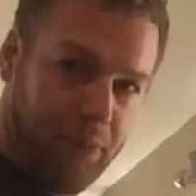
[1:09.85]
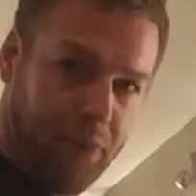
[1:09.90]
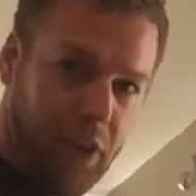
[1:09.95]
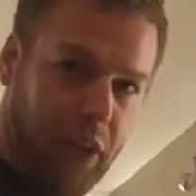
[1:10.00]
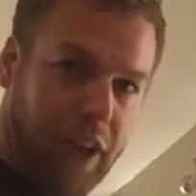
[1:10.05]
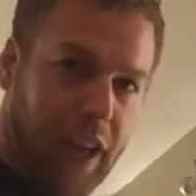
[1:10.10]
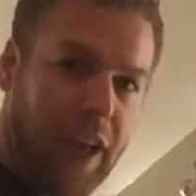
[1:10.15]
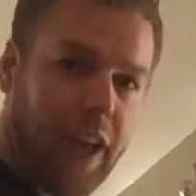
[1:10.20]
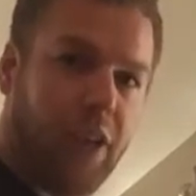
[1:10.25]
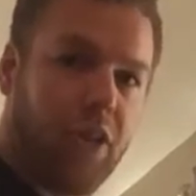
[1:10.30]

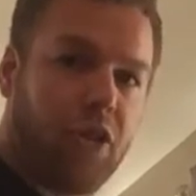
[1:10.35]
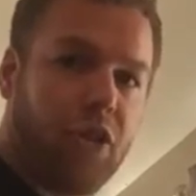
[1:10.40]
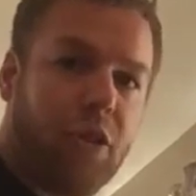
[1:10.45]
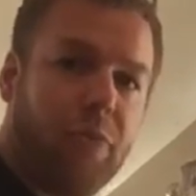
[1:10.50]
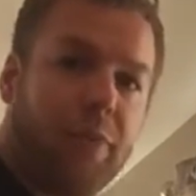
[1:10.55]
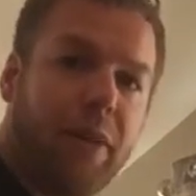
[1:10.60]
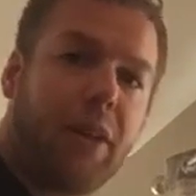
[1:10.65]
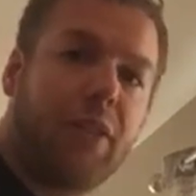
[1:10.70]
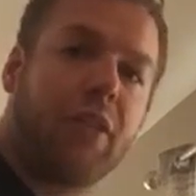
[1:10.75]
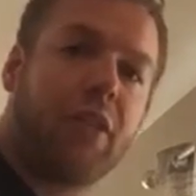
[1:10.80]
Okay, you should
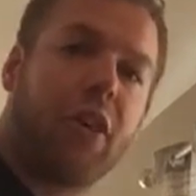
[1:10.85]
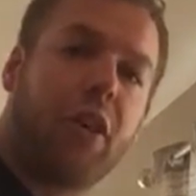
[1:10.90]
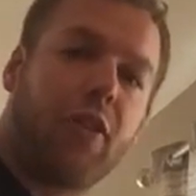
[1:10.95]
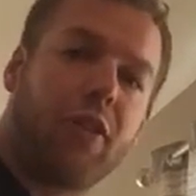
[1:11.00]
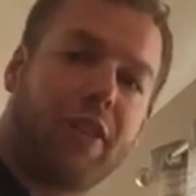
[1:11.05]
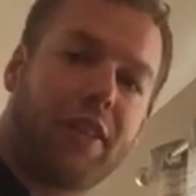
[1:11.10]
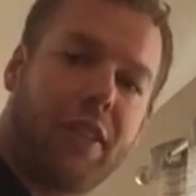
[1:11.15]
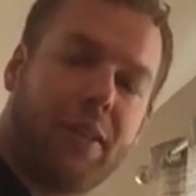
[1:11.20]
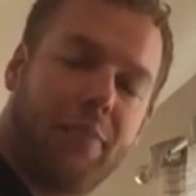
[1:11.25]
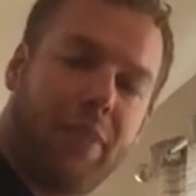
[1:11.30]
be able to
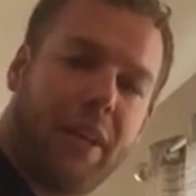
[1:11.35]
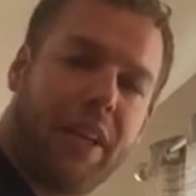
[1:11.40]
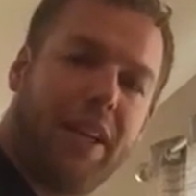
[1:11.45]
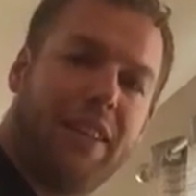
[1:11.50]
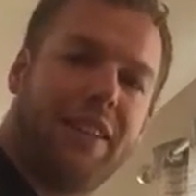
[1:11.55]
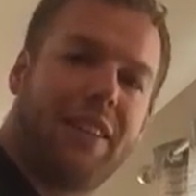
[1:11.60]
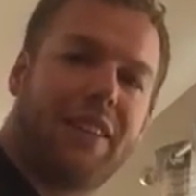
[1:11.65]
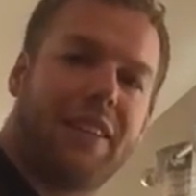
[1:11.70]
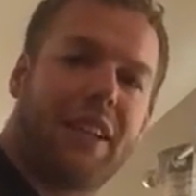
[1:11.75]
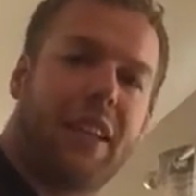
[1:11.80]
notice it because
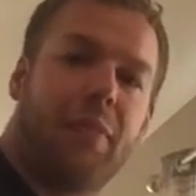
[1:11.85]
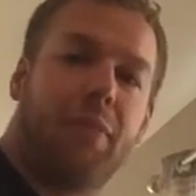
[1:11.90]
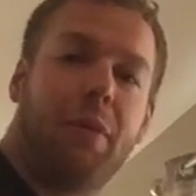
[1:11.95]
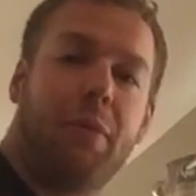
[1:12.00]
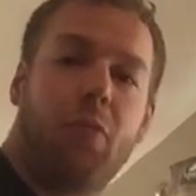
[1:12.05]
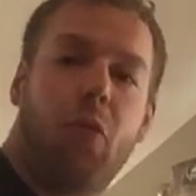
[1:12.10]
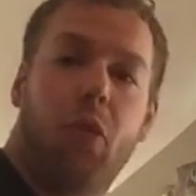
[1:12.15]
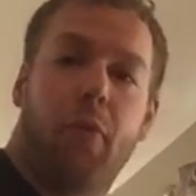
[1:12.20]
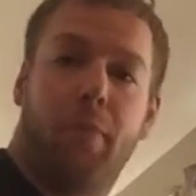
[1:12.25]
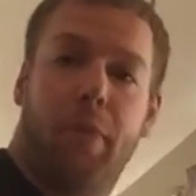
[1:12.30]
it's going to be
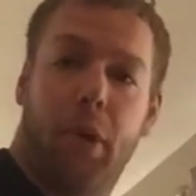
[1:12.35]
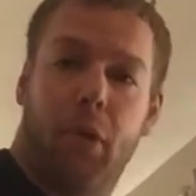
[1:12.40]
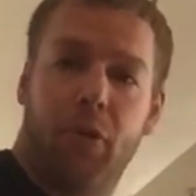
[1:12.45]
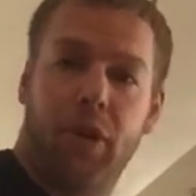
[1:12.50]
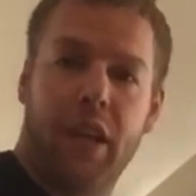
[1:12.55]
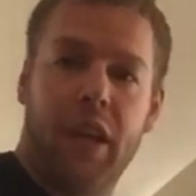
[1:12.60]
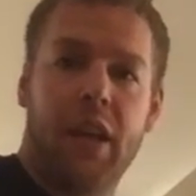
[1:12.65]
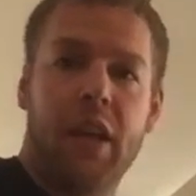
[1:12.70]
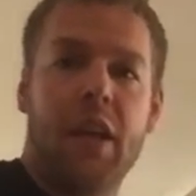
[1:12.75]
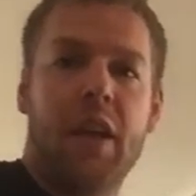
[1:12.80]
more
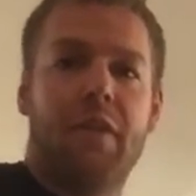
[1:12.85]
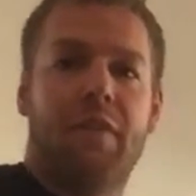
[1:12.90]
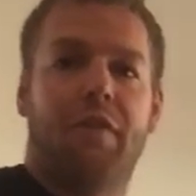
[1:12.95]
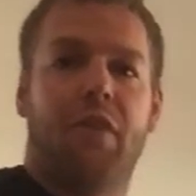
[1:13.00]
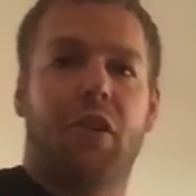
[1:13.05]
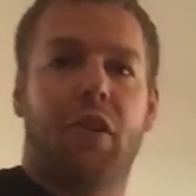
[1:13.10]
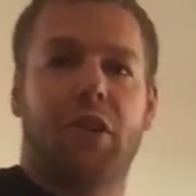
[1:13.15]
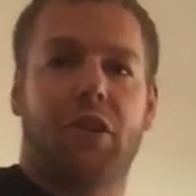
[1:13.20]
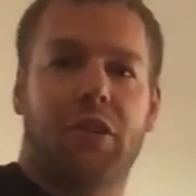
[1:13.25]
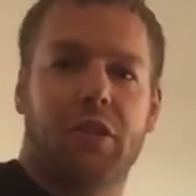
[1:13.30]
bony
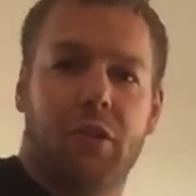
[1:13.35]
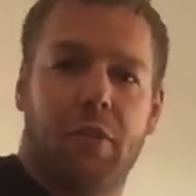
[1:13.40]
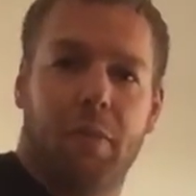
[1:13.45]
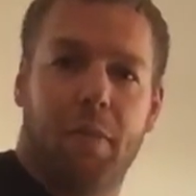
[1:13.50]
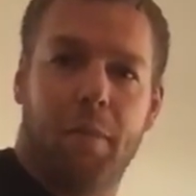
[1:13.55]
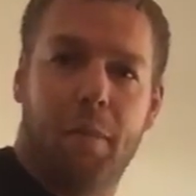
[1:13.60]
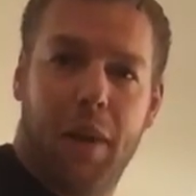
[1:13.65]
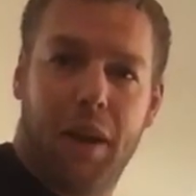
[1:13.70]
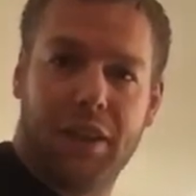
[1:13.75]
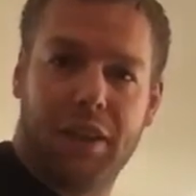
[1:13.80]
versus
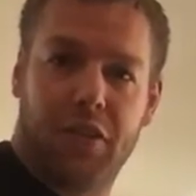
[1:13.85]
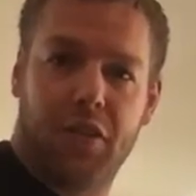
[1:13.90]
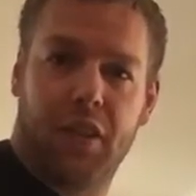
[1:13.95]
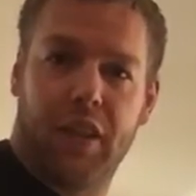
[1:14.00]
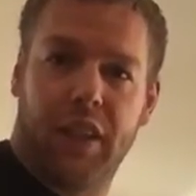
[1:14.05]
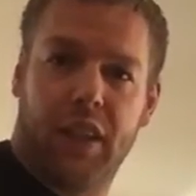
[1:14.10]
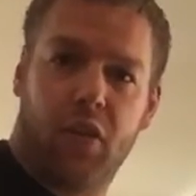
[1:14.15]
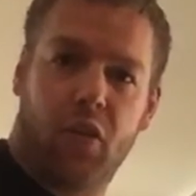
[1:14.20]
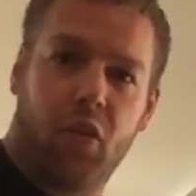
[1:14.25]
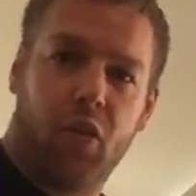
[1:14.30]

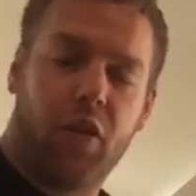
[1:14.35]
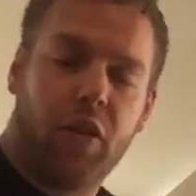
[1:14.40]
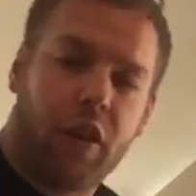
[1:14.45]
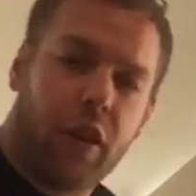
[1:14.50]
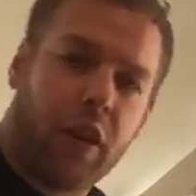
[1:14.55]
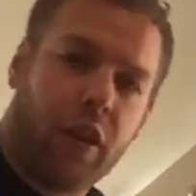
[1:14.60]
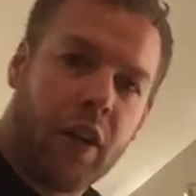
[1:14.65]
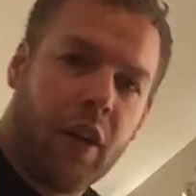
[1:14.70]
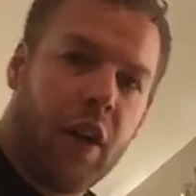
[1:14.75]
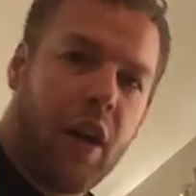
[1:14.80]
muscly
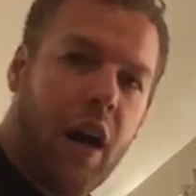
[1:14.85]
or